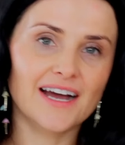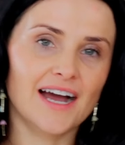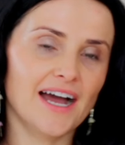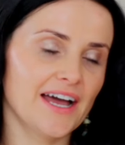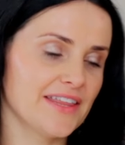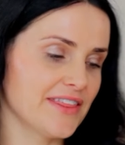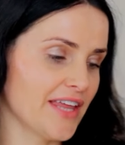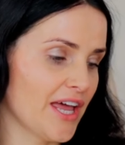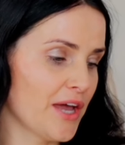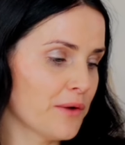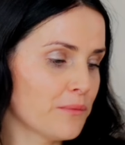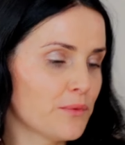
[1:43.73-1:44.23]

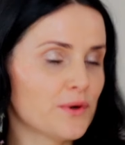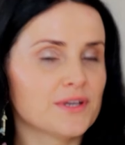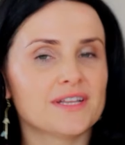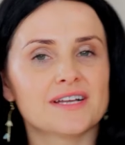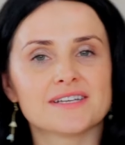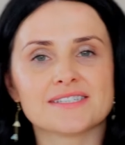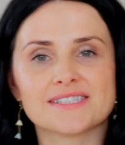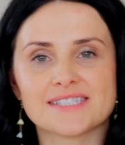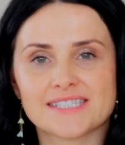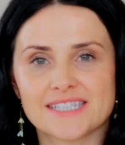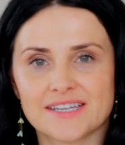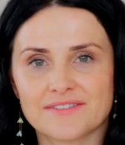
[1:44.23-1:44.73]
And I
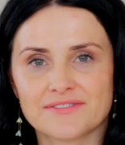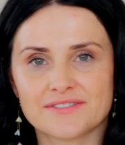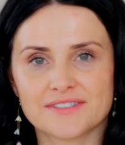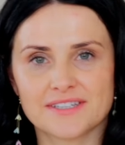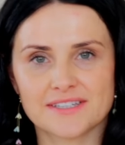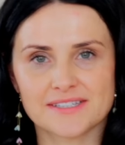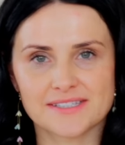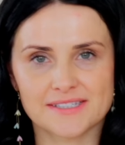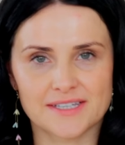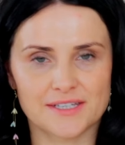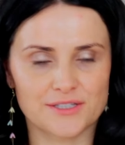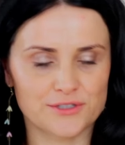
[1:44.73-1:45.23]
wanna sift
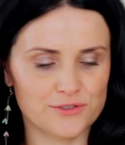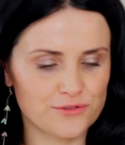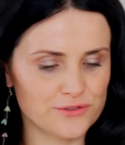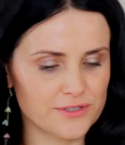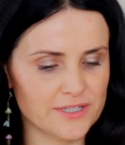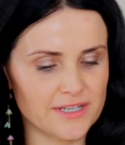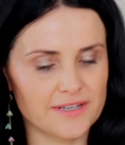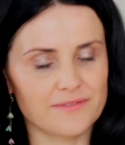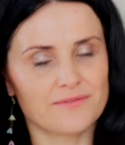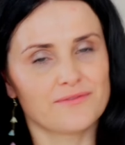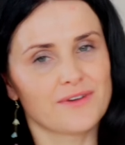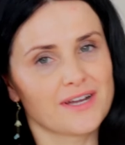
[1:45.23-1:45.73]
this into
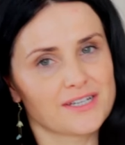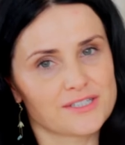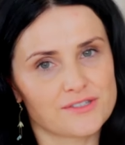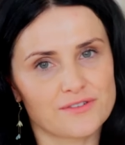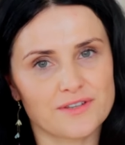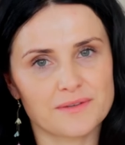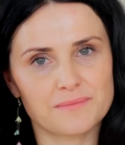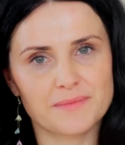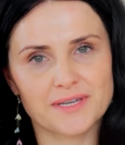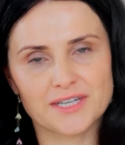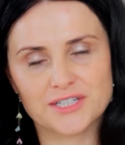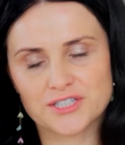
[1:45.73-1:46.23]
the rest of
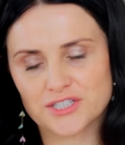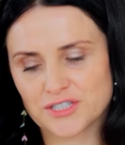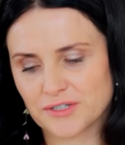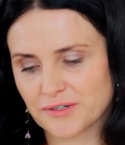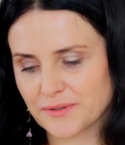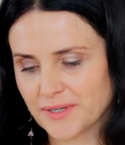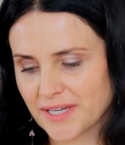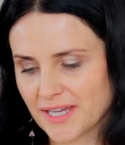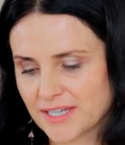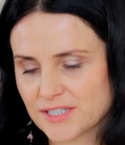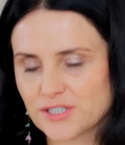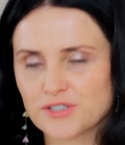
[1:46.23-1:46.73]
the mixture
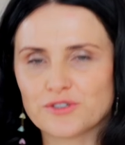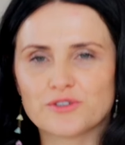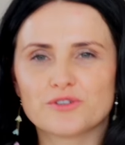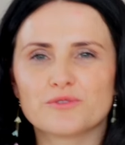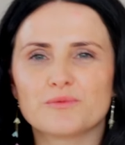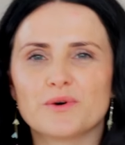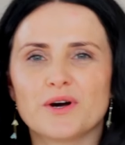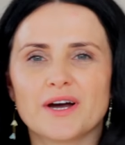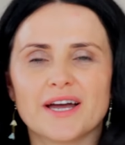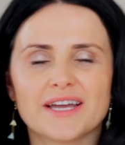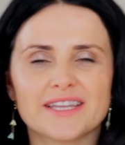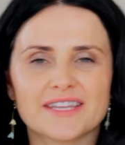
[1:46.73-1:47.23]
because you don't
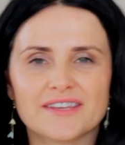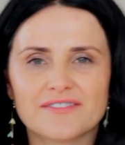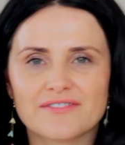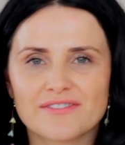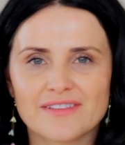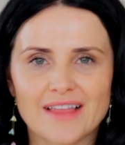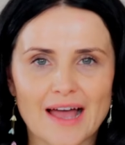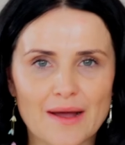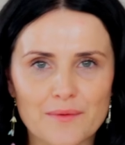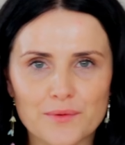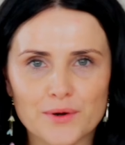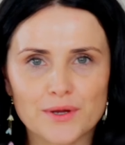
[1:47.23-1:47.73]
want any
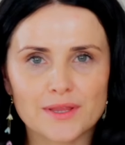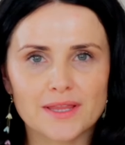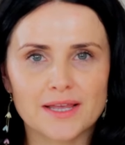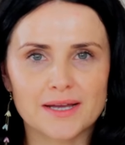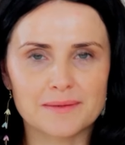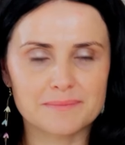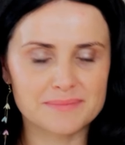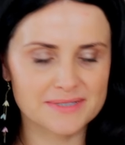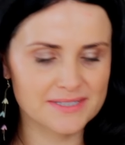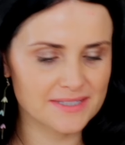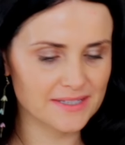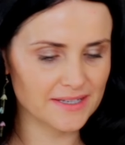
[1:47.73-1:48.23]
flour
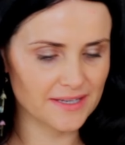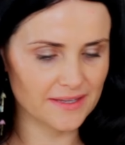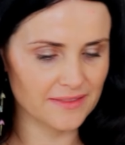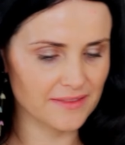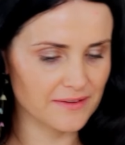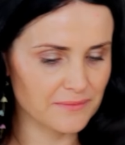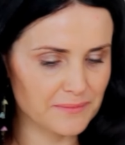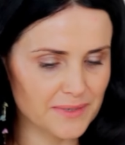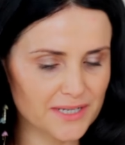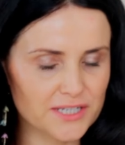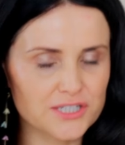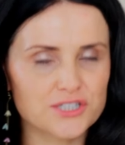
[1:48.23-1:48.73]
lumps in
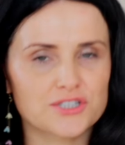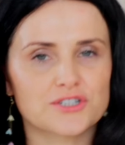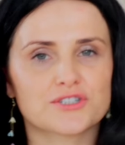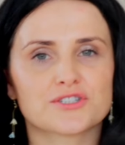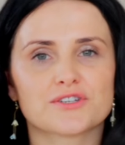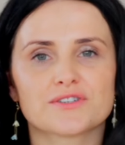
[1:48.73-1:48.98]
the mixture.